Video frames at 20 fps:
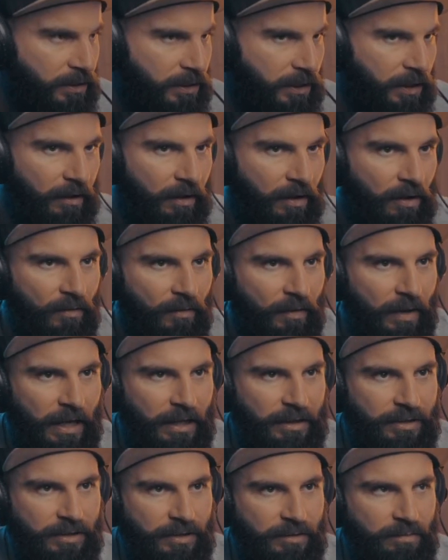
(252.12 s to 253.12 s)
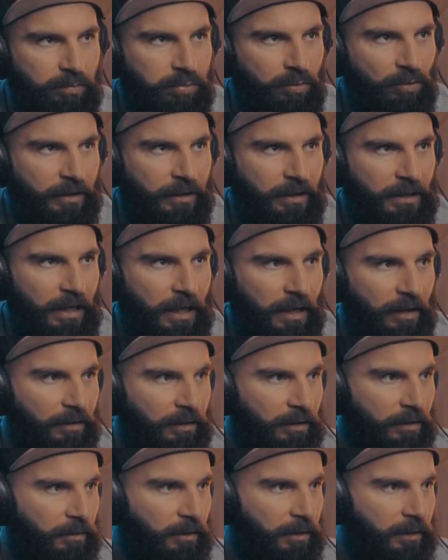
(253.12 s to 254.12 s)
0, and just pull it down a
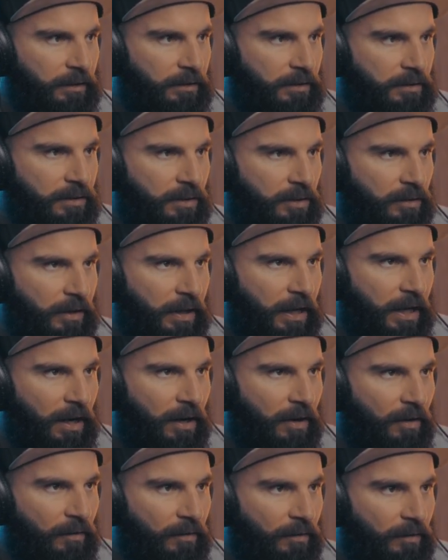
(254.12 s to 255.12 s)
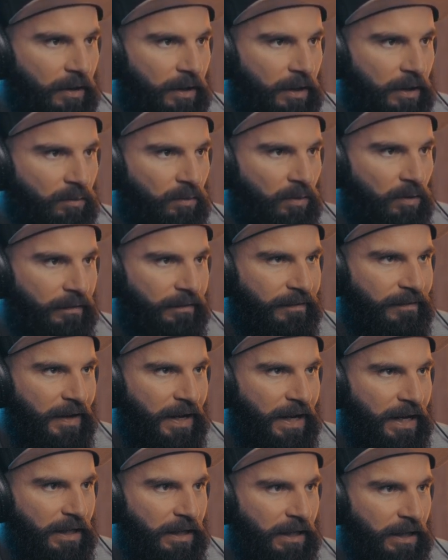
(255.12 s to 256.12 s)
little bit. So now it will
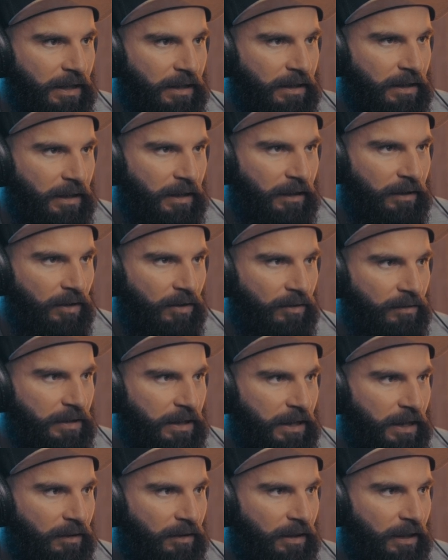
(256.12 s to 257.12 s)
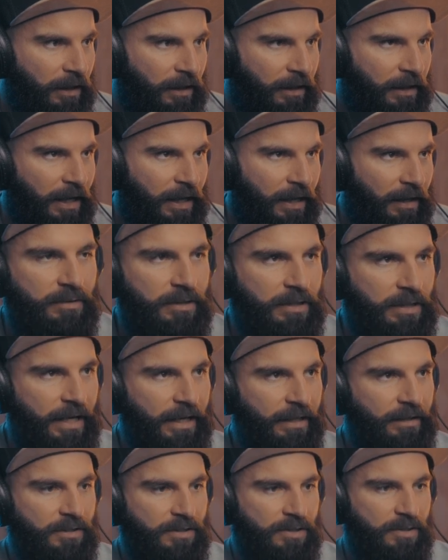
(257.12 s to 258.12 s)
fade in and go down like that.
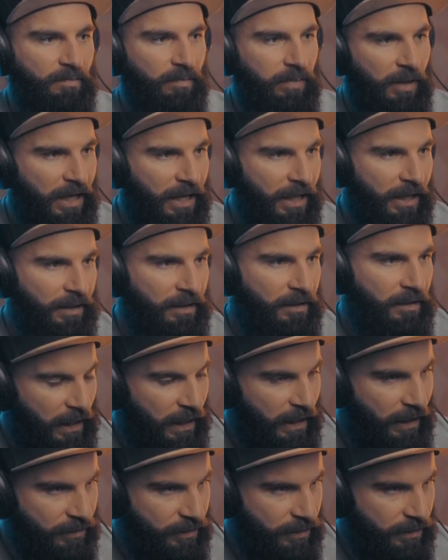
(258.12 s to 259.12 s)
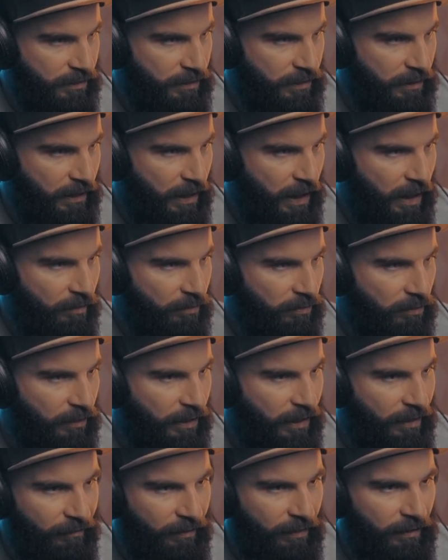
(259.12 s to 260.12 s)
Select the spline and just enable
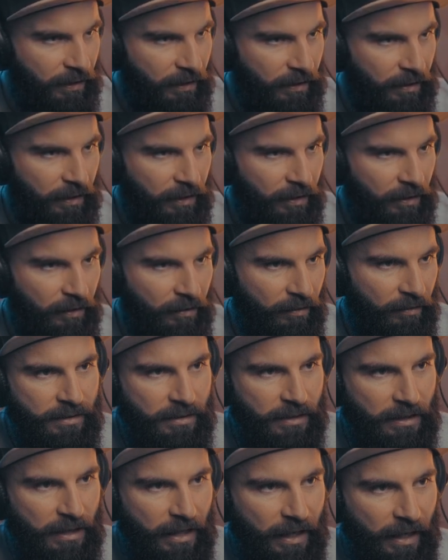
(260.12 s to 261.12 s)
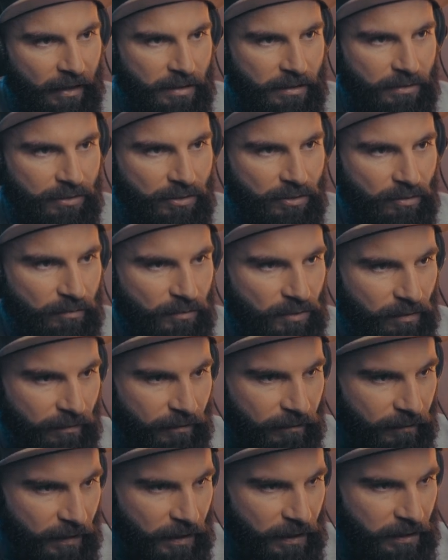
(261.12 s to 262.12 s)
everything there. Select zoom to
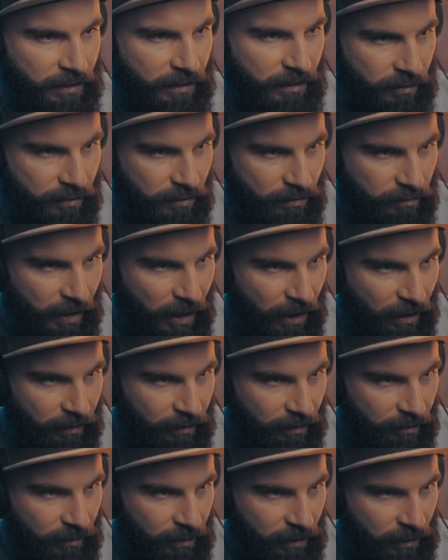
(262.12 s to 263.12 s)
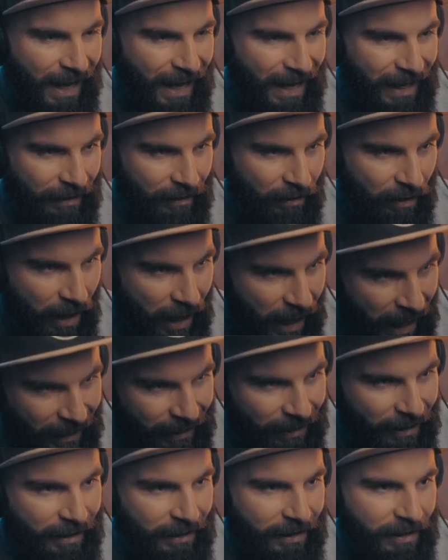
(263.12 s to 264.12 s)
fit, zoom out a little bit, and
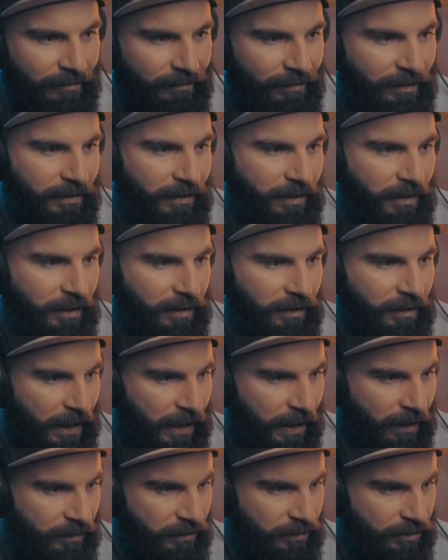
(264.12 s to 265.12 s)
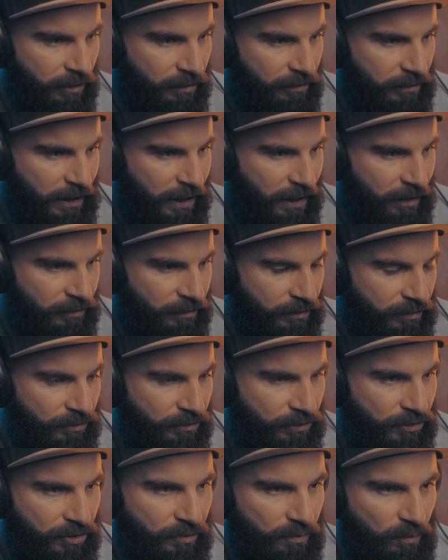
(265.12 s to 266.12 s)
highlight everything and go down here
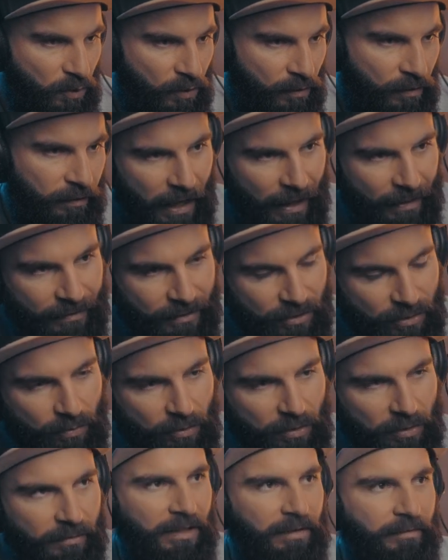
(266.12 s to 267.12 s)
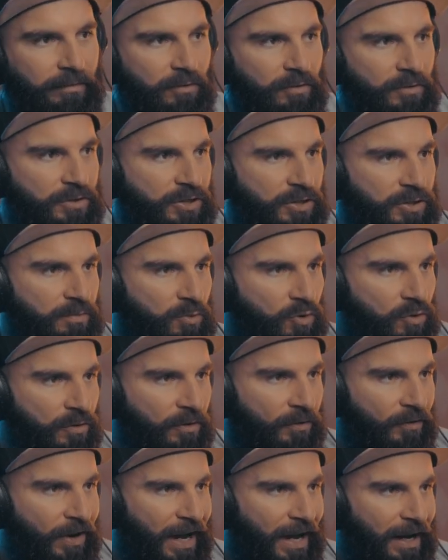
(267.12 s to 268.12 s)
to smooth, and this will give you a
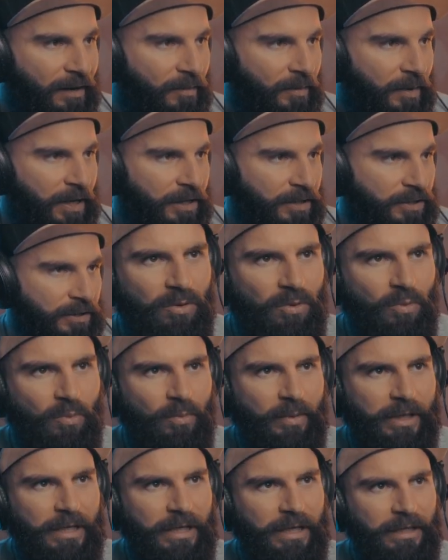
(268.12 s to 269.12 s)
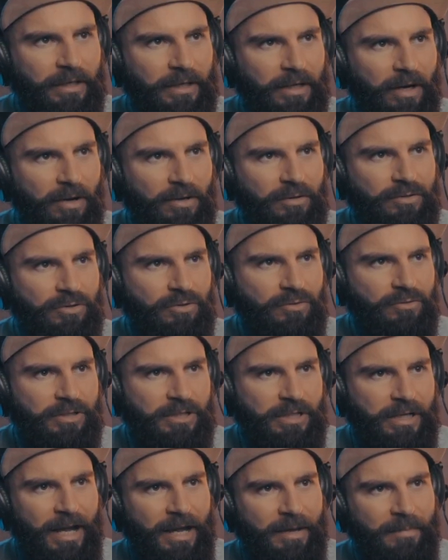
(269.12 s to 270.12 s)
smoother animation. We can go to
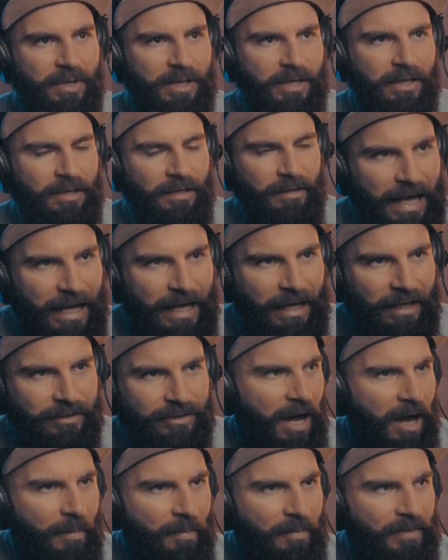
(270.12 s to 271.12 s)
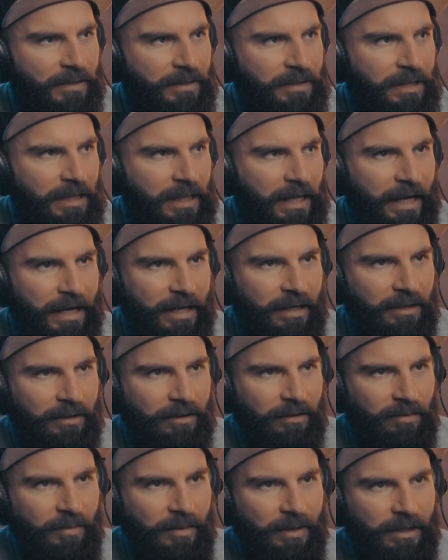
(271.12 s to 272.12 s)
timing and up the delay a
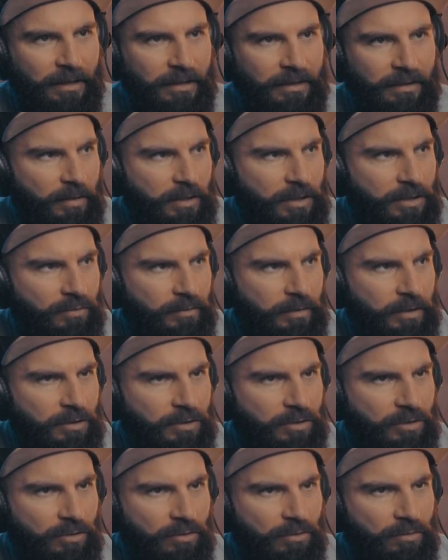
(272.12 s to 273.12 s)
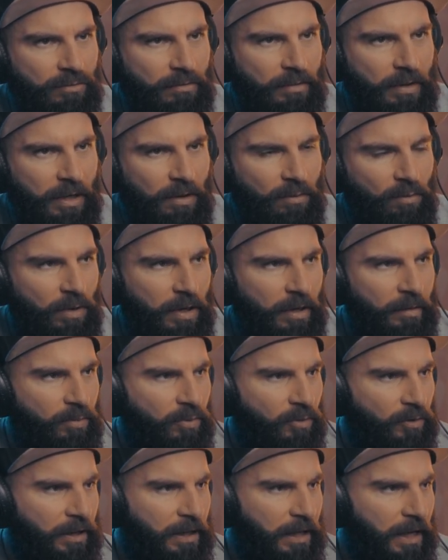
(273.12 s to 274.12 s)
little bit. Between 2 and
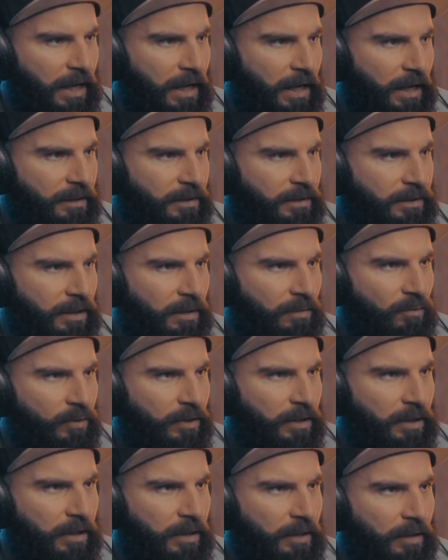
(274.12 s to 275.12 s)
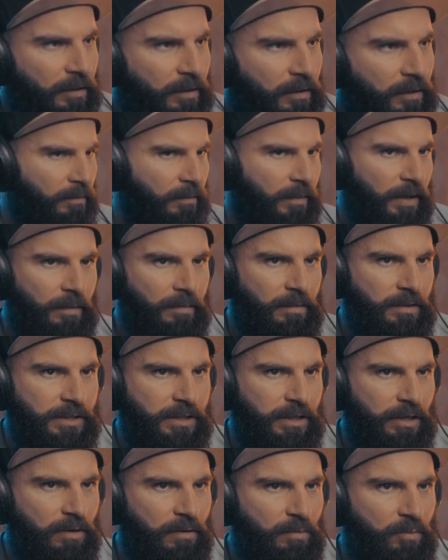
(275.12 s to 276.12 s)
1.8, somewhere there. Maybe
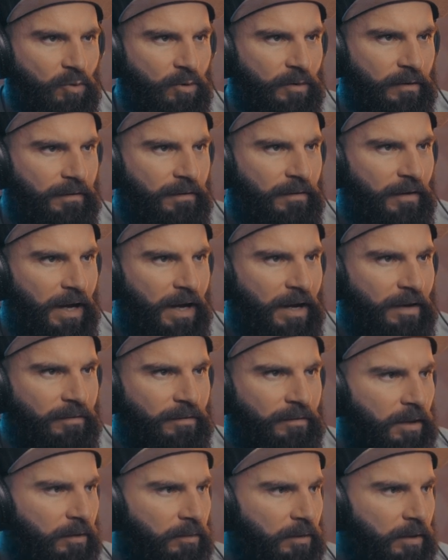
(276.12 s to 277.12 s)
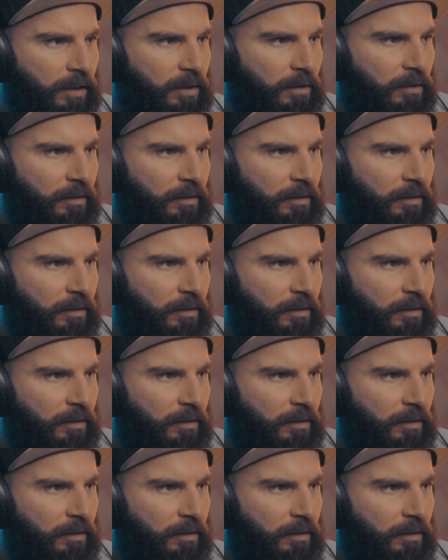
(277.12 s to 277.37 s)
0.5, there we go.